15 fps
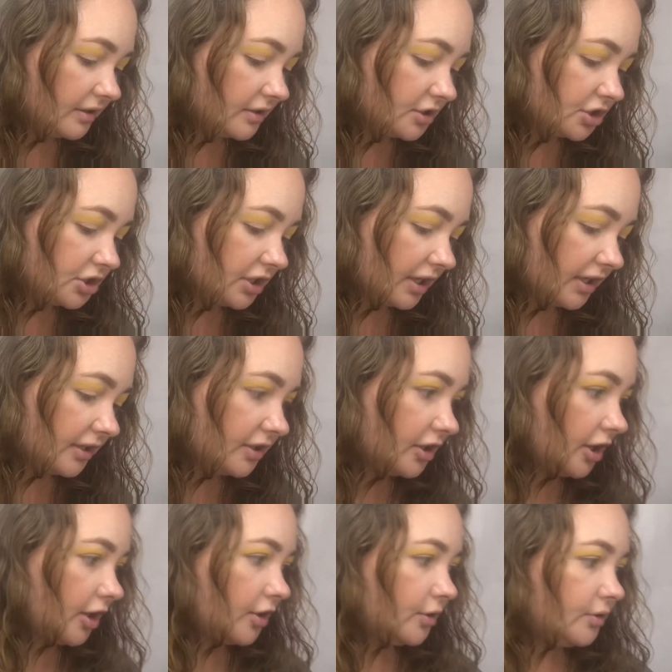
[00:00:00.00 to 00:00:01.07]
the shade
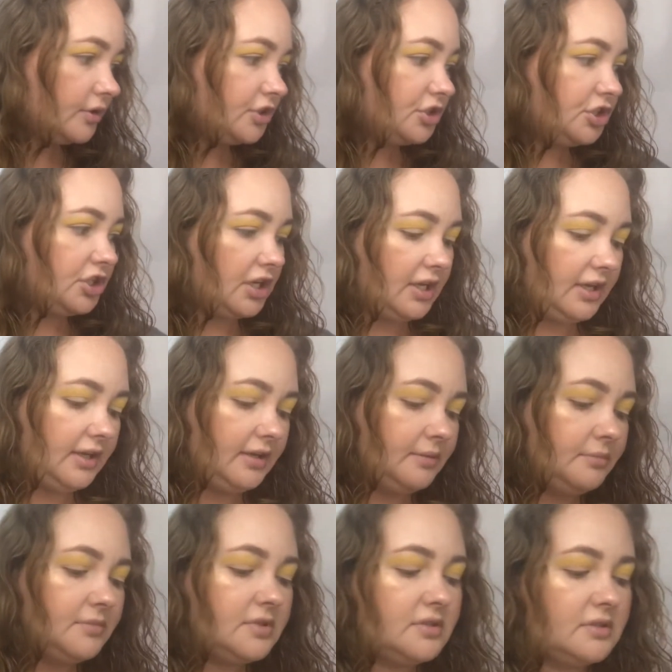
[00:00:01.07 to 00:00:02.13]
Code
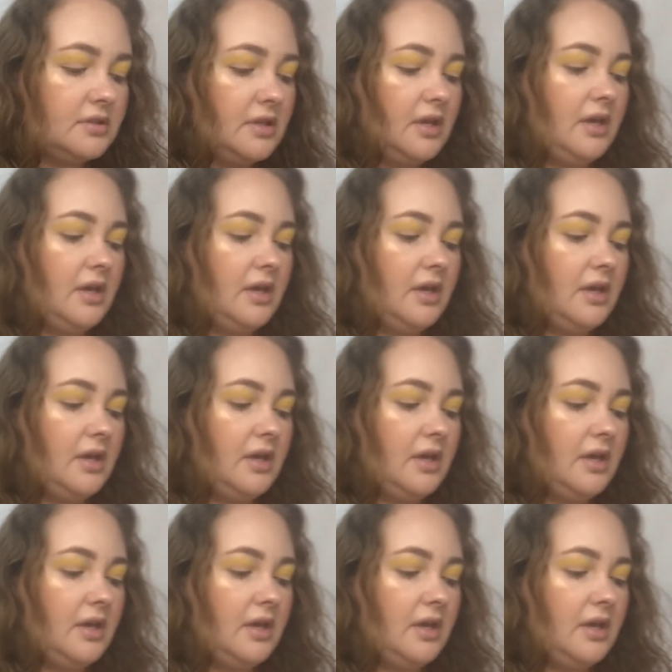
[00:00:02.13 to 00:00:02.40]
James,